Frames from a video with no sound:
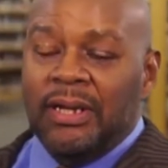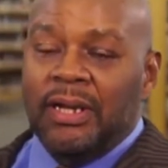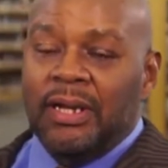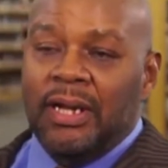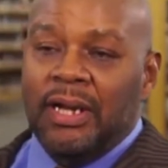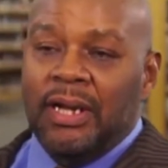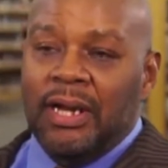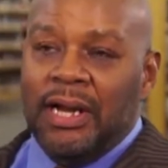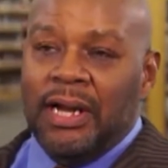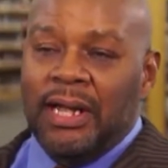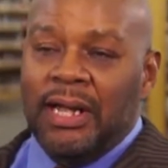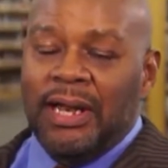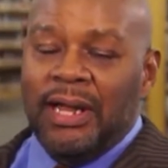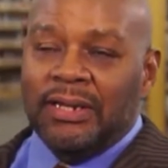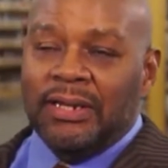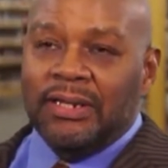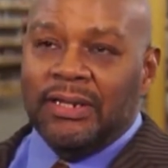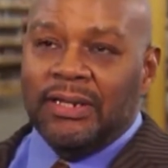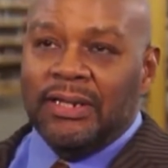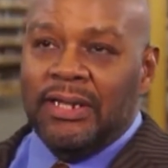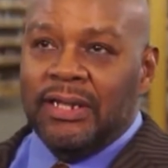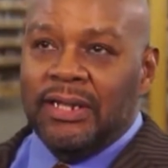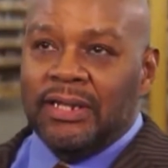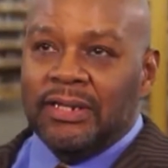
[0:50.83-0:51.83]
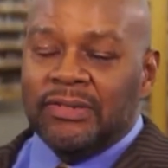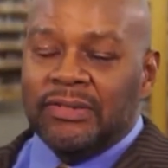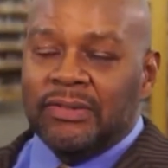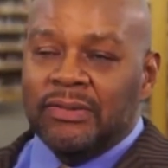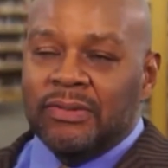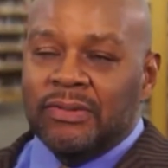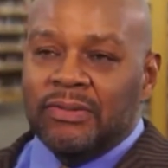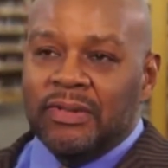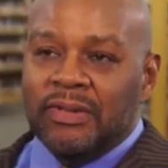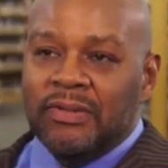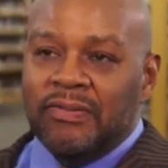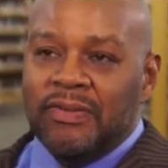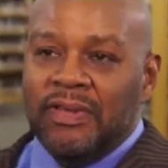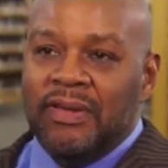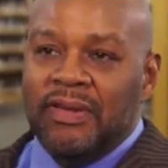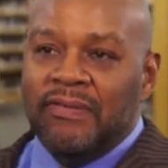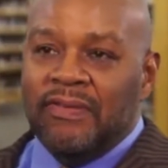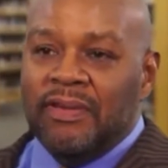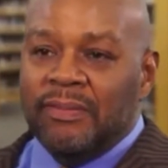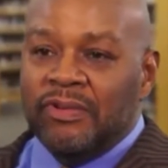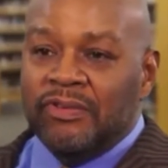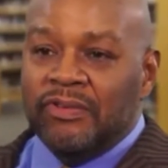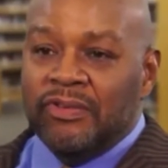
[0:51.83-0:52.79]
I like to think in terms of giving them